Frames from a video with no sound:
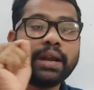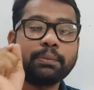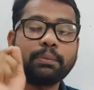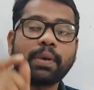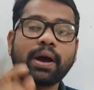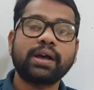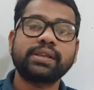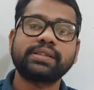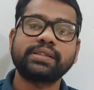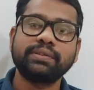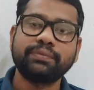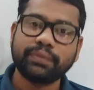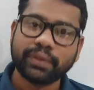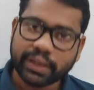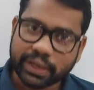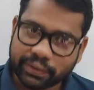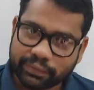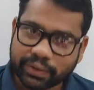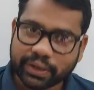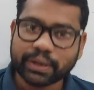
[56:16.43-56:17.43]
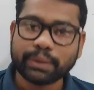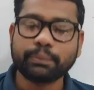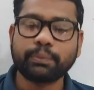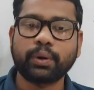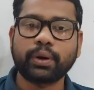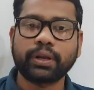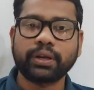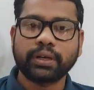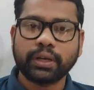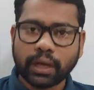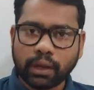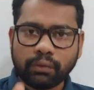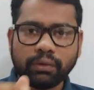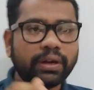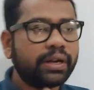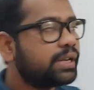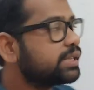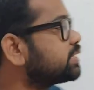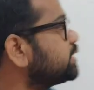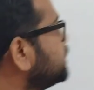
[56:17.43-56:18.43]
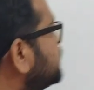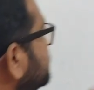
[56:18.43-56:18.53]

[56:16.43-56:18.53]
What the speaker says: and mass are very, very important. Now, let us